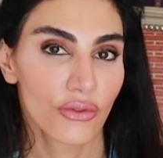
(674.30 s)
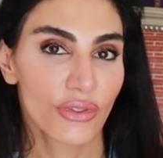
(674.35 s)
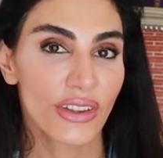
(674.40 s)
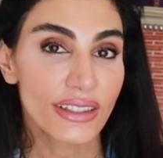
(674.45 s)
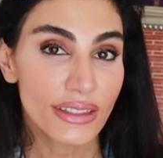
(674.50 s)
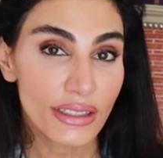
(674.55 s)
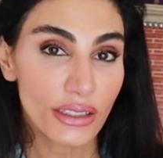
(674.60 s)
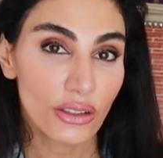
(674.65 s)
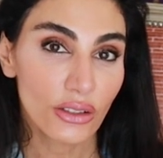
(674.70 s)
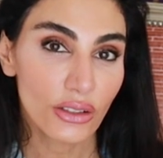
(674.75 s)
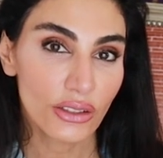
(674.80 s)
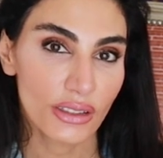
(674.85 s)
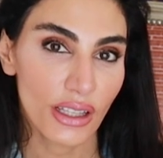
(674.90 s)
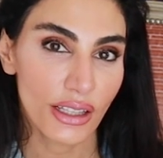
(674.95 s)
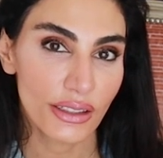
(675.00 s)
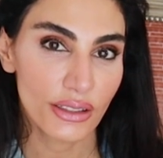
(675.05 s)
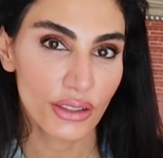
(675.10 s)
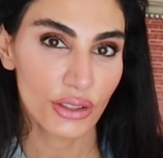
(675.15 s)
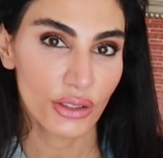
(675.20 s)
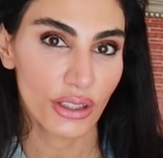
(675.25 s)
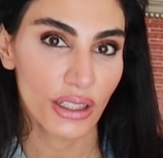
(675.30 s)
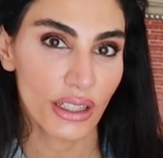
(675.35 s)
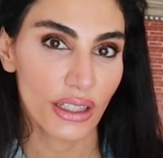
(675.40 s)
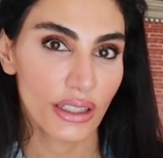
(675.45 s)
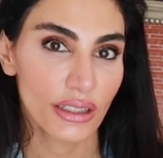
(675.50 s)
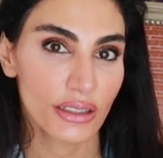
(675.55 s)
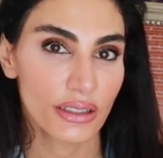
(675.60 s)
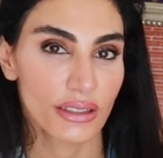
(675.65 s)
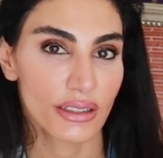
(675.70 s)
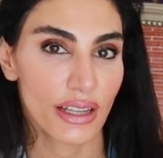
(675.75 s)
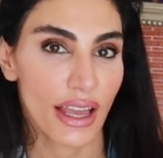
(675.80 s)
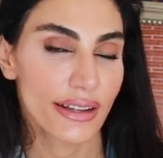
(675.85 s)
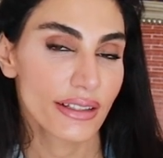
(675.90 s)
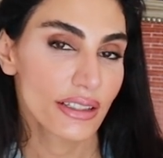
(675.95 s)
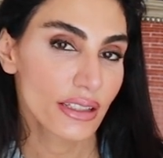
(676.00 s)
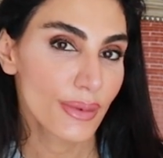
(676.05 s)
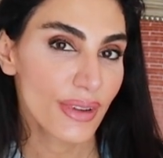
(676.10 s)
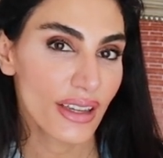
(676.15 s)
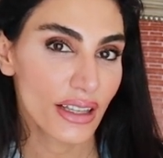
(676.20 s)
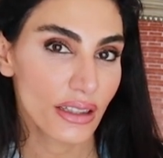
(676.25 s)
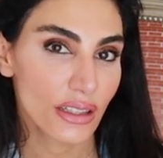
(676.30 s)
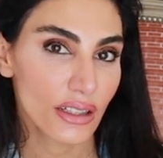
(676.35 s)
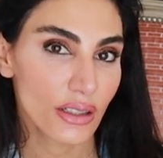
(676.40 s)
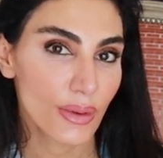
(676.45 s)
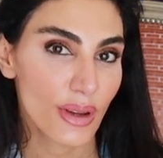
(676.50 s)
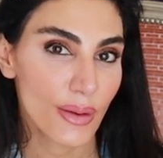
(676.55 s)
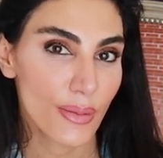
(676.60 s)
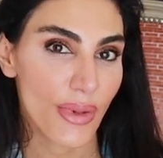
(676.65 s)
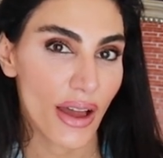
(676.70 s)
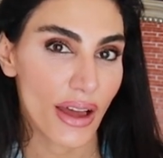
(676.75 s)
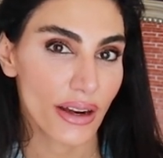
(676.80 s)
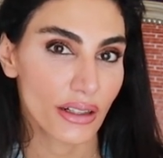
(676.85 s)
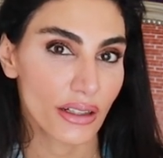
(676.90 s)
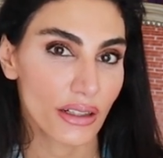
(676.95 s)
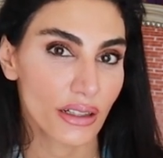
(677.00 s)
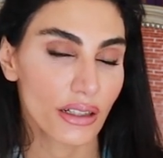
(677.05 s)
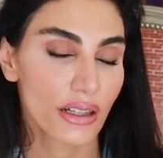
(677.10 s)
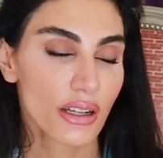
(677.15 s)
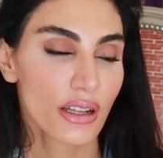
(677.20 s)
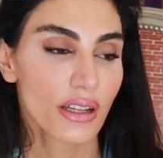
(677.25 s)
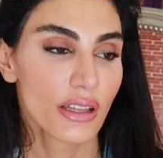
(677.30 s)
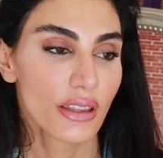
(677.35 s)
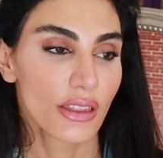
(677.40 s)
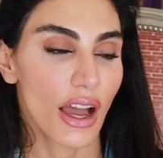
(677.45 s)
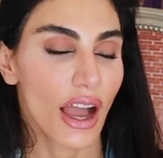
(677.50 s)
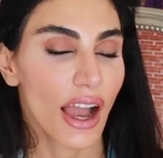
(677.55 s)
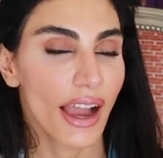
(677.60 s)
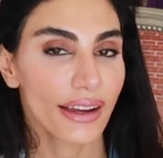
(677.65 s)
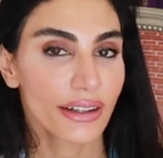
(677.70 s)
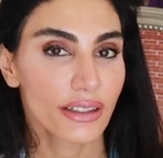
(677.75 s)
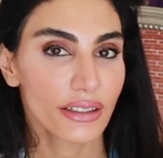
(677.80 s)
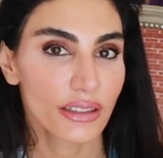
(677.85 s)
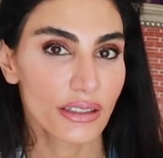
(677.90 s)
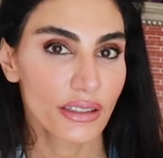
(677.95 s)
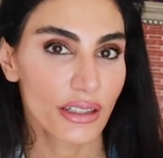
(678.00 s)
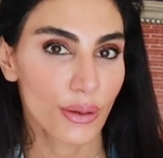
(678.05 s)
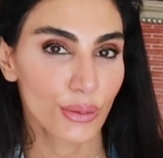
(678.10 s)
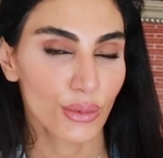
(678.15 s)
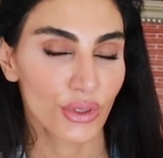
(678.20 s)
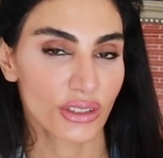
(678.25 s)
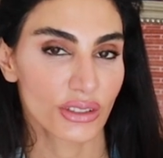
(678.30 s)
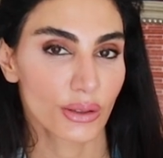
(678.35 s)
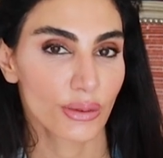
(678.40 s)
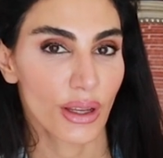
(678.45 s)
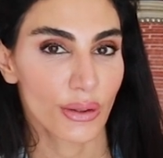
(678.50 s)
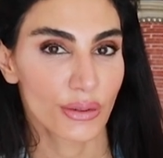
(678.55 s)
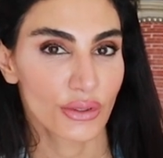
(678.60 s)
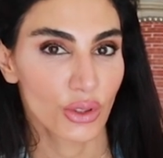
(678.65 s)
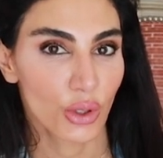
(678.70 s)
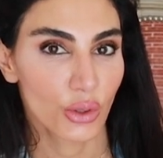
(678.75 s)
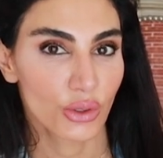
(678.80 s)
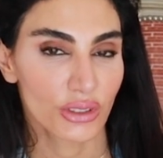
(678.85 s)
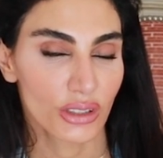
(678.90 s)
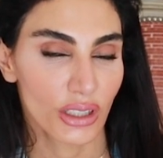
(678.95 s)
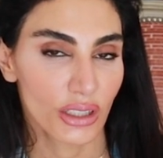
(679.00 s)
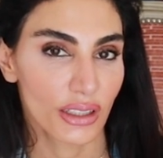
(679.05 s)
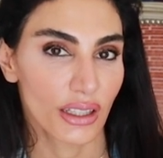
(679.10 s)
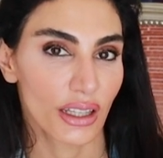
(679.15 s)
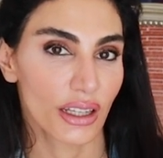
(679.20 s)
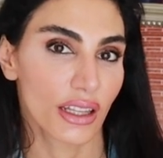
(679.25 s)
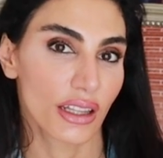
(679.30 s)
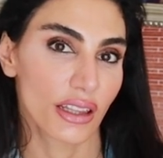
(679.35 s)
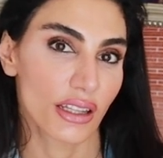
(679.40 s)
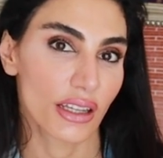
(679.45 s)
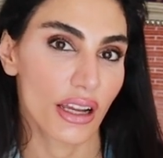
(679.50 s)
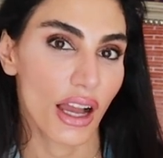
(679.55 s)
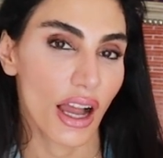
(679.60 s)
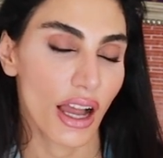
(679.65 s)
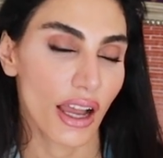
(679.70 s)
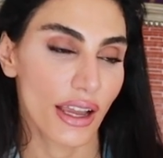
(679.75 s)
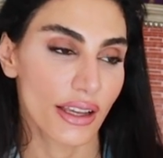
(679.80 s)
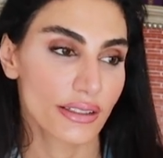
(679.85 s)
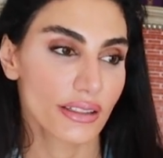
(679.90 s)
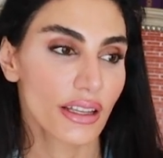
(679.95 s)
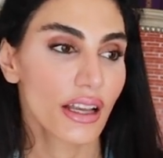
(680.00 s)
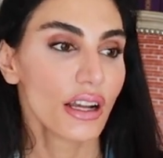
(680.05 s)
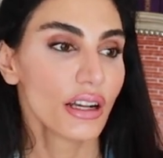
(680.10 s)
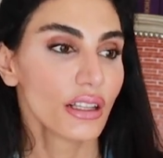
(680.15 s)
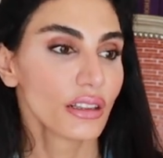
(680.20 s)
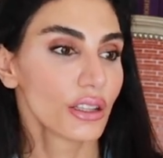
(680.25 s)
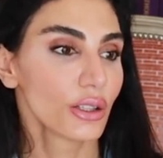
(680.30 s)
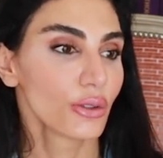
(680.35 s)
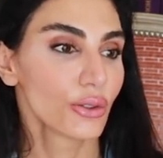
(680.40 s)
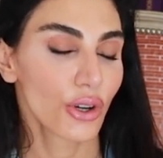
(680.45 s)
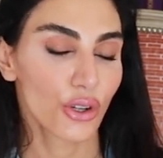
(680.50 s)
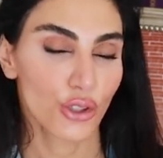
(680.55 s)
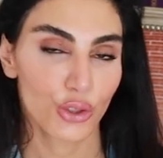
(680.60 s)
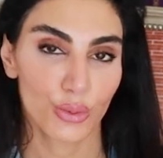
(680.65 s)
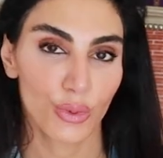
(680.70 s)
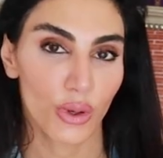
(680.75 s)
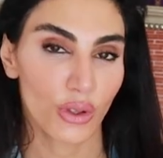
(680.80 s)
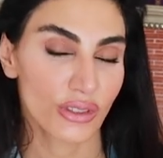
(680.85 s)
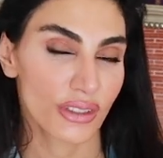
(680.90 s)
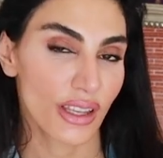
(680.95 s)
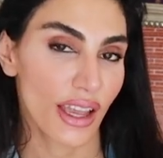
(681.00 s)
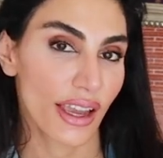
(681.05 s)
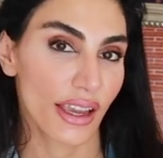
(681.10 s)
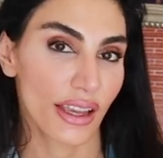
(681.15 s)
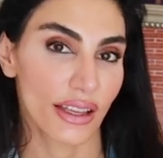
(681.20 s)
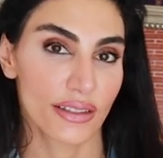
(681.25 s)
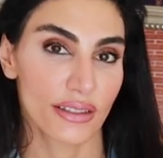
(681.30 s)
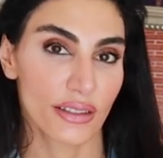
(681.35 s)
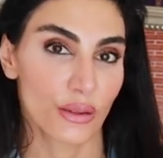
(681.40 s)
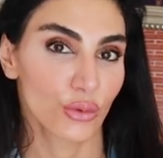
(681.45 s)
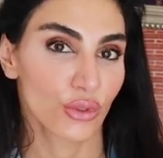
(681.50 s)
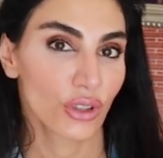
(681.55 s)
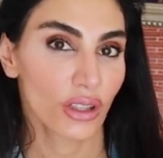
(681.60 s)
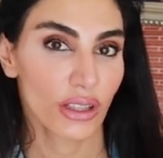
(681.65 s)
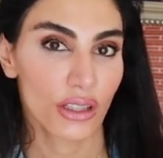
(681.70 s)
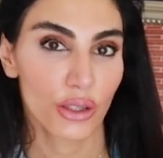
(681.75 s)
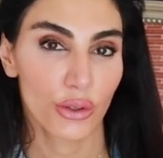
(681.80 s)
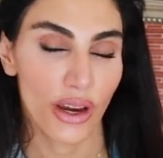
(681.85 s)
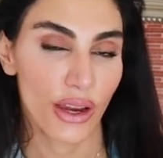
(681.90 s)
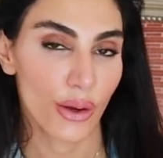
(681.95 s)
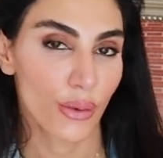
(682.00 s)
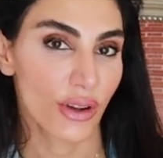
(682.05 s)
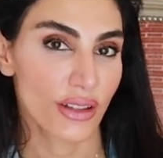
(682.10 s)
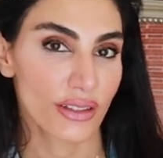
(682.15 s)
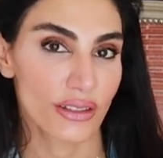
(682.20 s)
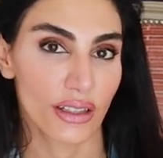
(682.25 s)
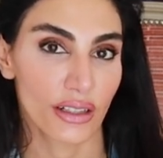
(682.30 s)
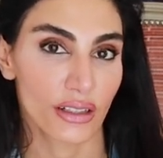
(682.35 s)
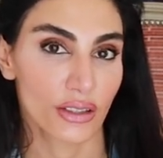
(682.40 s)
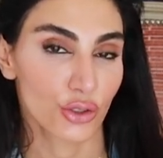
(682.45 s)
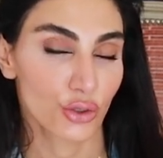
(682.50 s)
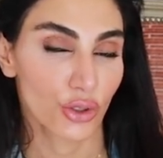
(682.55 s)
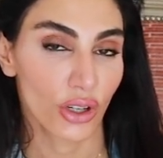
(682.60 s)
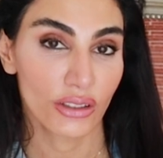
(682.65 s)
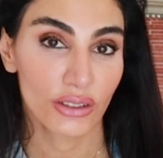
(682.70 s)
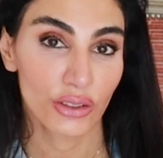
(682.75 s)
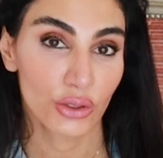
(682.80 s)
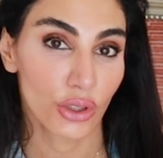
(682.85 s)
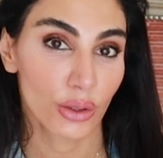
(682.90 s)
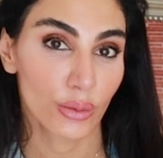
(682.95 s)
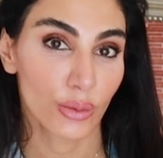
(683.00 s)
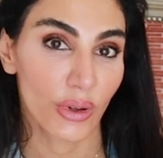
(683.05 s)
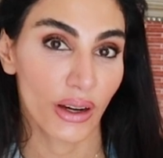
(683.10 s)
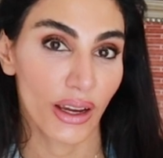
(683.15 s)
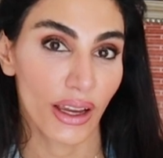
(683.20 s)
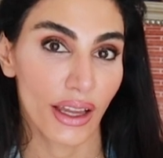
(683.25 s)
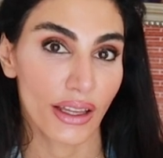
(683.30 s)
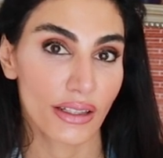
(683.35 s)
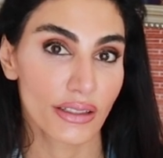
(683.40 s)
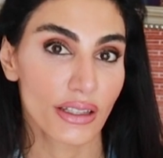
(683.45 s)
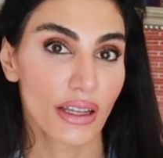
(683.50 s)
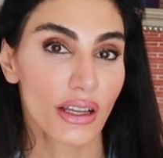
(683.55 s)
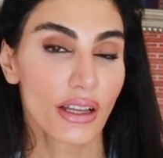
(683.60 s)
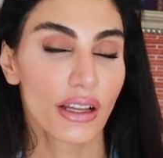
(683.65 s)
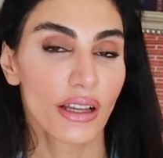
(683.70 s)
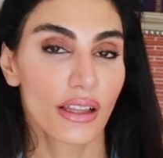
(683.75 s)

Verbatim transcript: Physical sunscreens tend to be a little bit better. The higher the number, sometimes those can get in the eyes. La Roche-Posay has some really great ones that are drugstore brand.